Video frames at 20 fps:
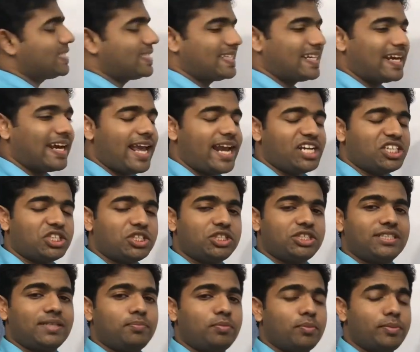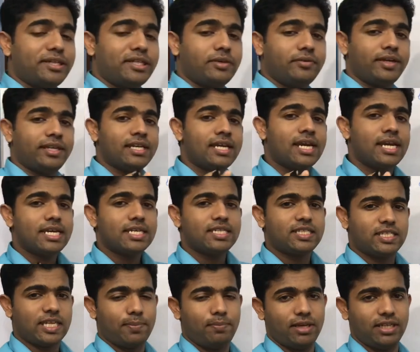relationship between
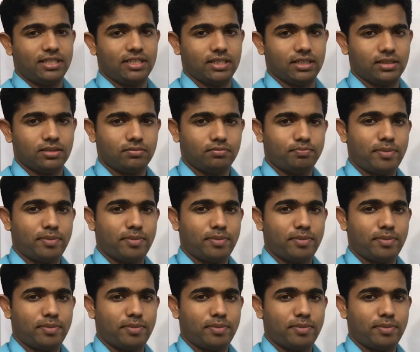stability.